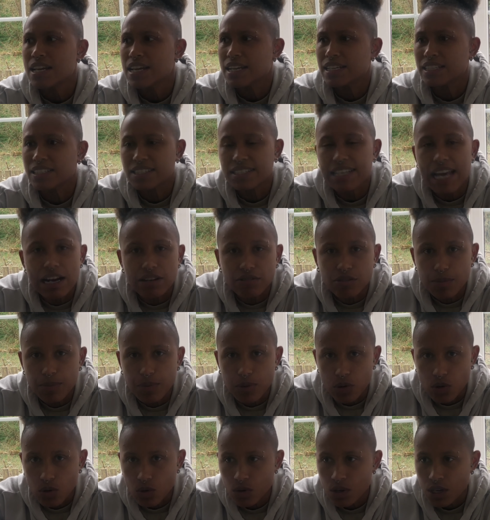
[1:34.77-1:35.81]
is
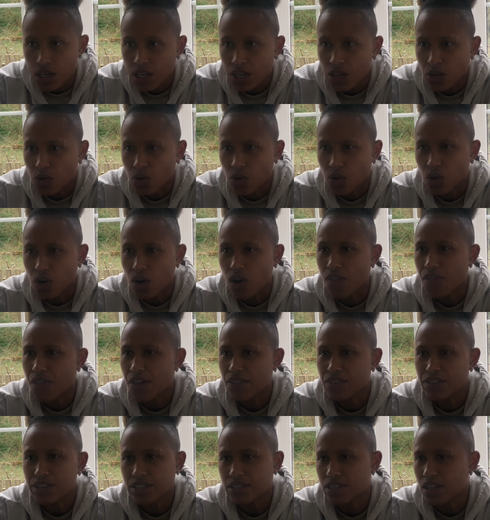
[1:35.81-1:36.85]
terrible, or
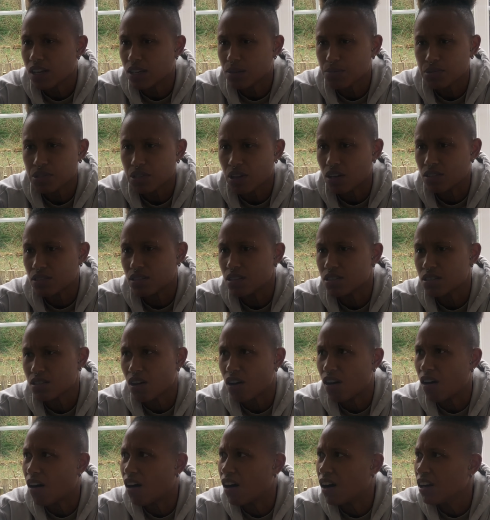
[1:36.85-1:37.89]
that the circumstances
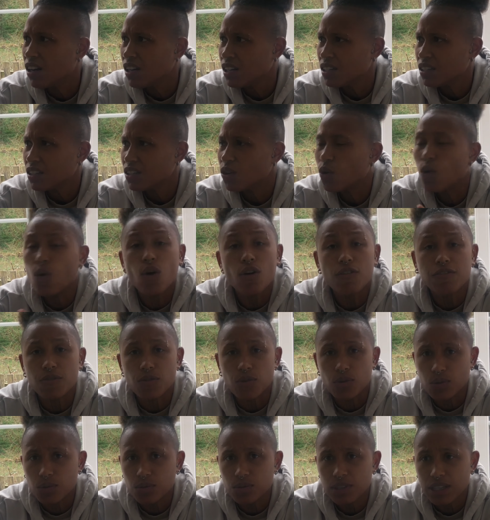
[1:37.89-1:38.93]
are
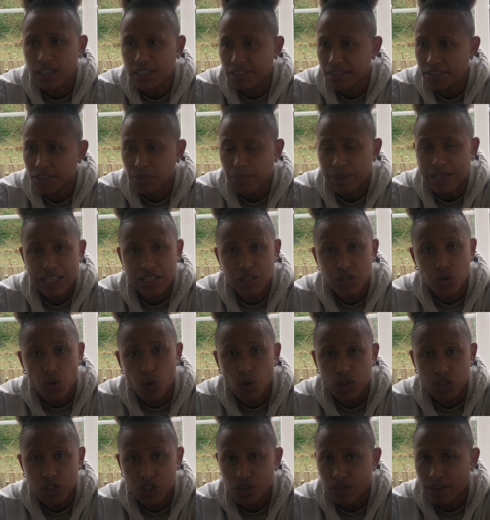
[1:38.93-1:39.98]
awful and you're being
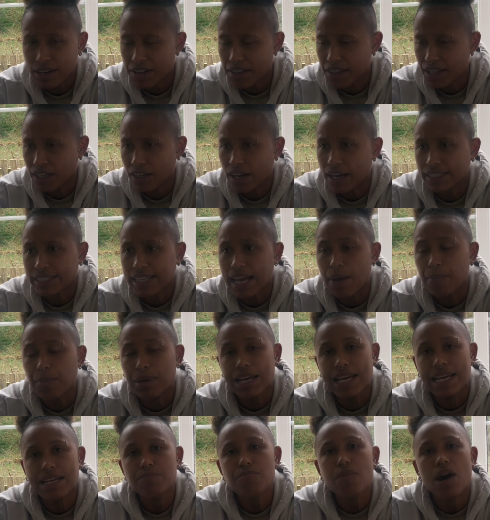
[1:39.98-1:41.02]
tortured or anything like that.
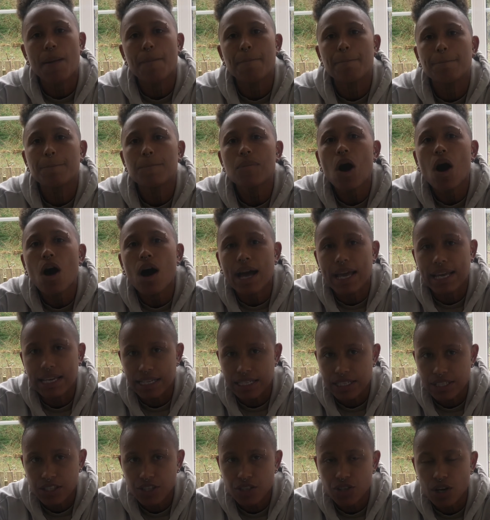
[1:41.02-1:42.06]
But in my
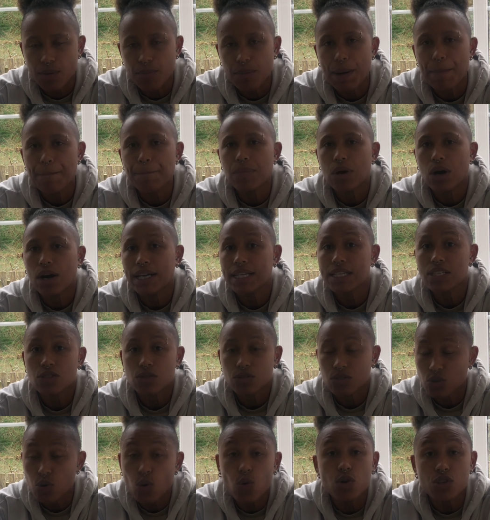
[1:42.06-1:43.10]
mind, my mind
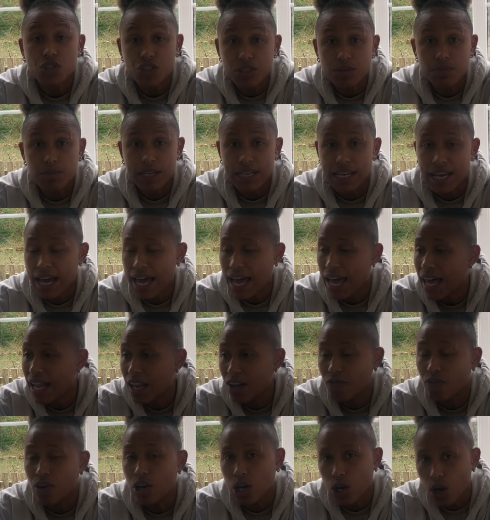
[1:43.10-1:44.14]
tortured me a hell
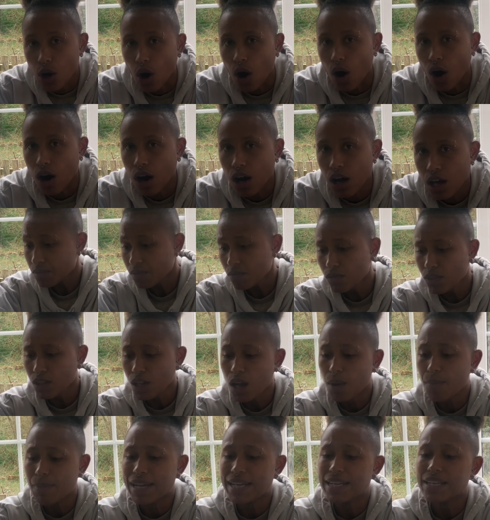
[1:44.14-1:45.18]
of a lot.
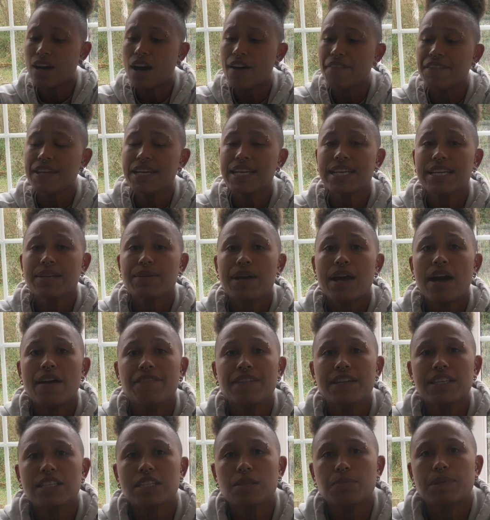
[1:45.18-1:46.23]
I mean, I think
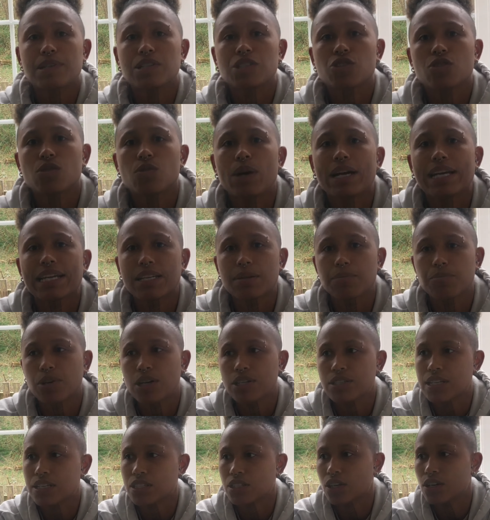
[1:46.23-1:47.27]
the spiritual awakening
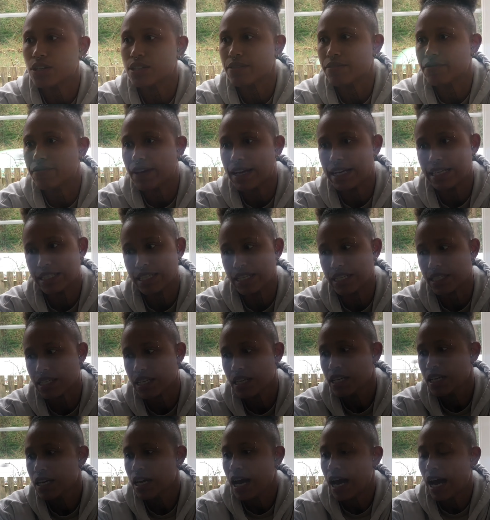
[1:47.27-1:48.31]
process goes in phases,
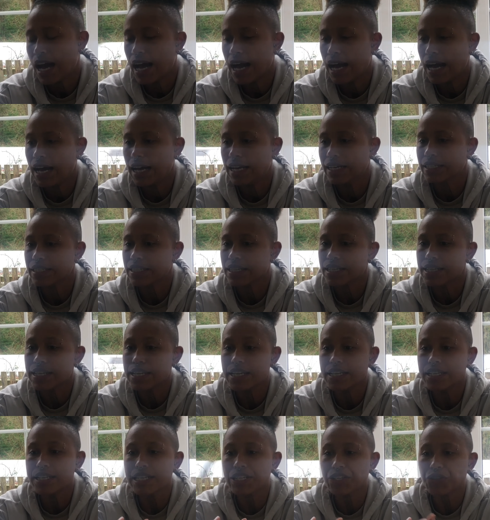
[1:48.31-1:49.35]
and the
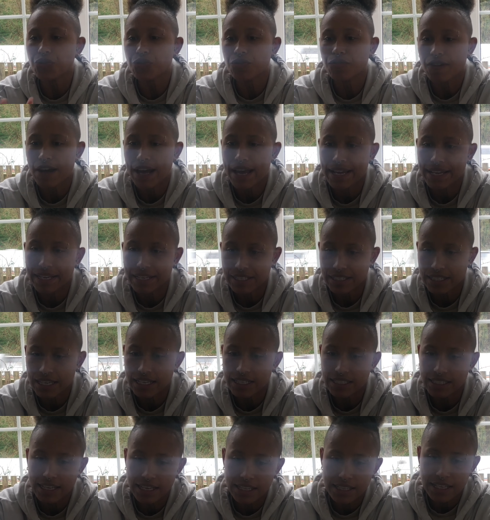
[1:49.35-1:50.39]
initial phase,
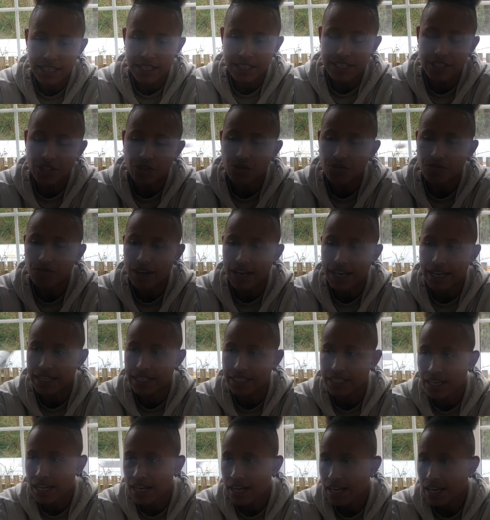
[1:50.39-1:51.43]
let's say the initial
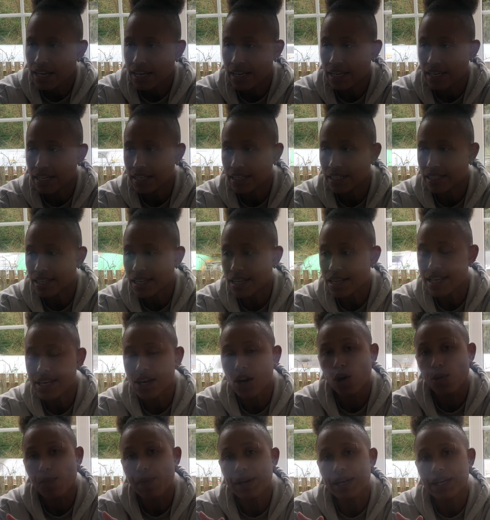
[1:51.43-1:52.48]
phase, is the
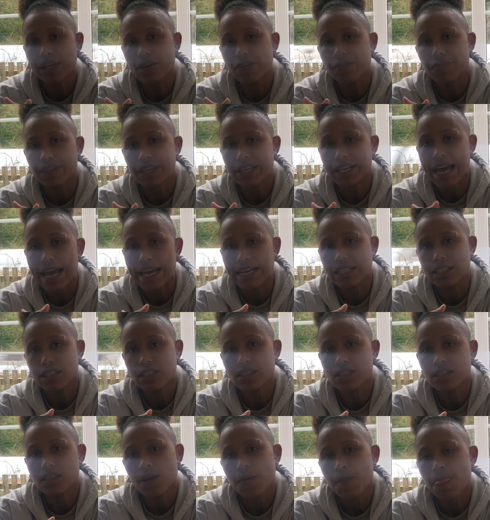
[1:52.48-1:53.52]
opening of the
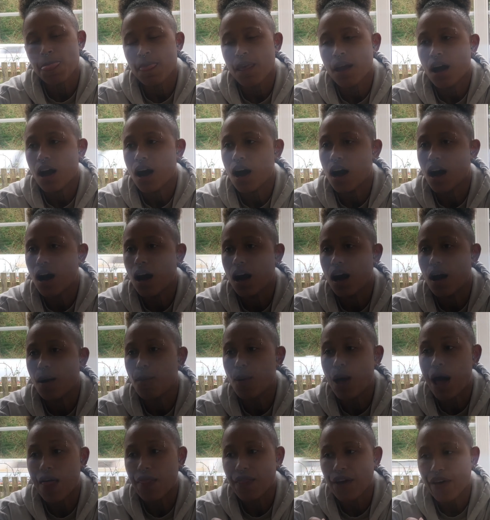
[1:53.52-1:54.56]
gates.
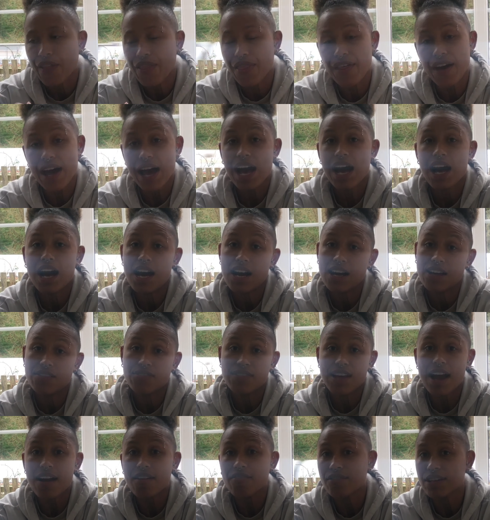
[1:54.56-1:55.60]
And that
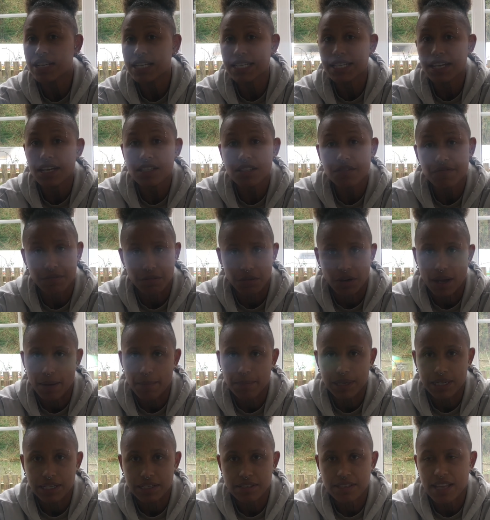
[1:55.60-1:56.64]
really does feel like
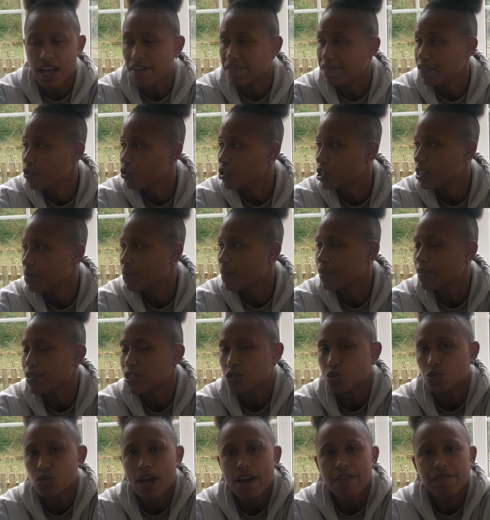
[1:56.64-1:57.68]
bliss. That feels
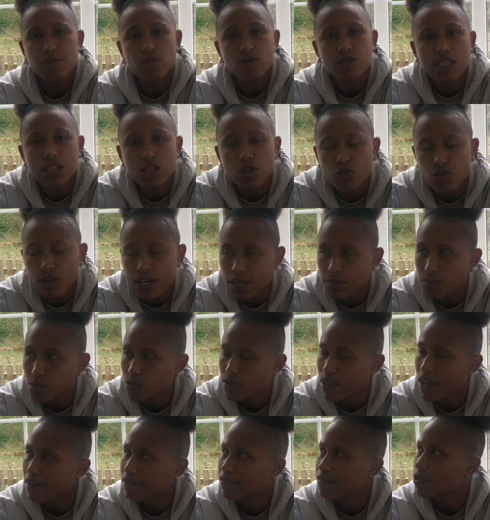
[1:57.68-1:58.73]
spiritual, that feels incredible,
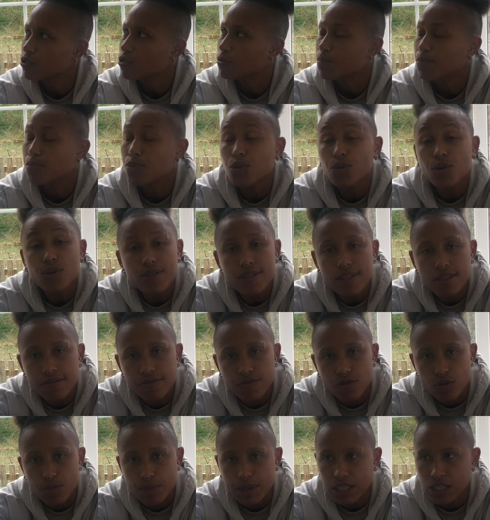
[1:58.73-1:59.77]
that feels
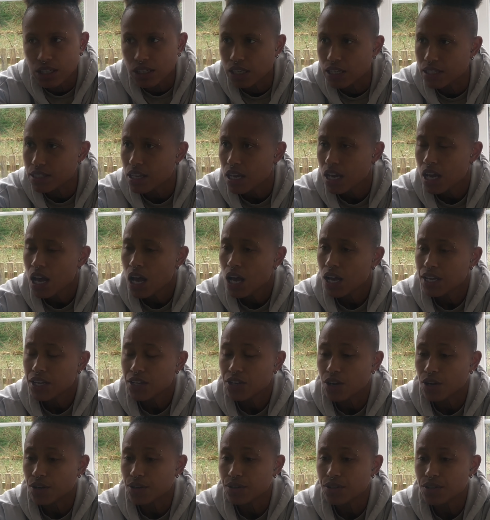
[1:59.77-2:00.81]
beautiful, because
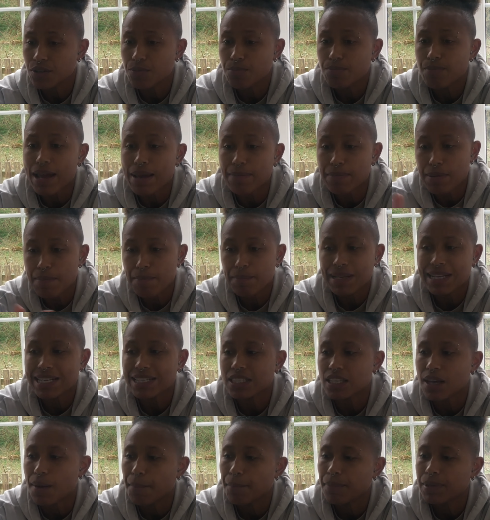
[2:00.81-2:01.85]
you maybe meet
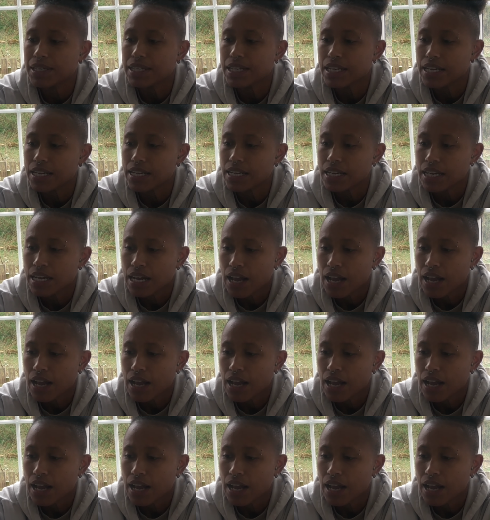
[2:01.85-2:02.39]
somebody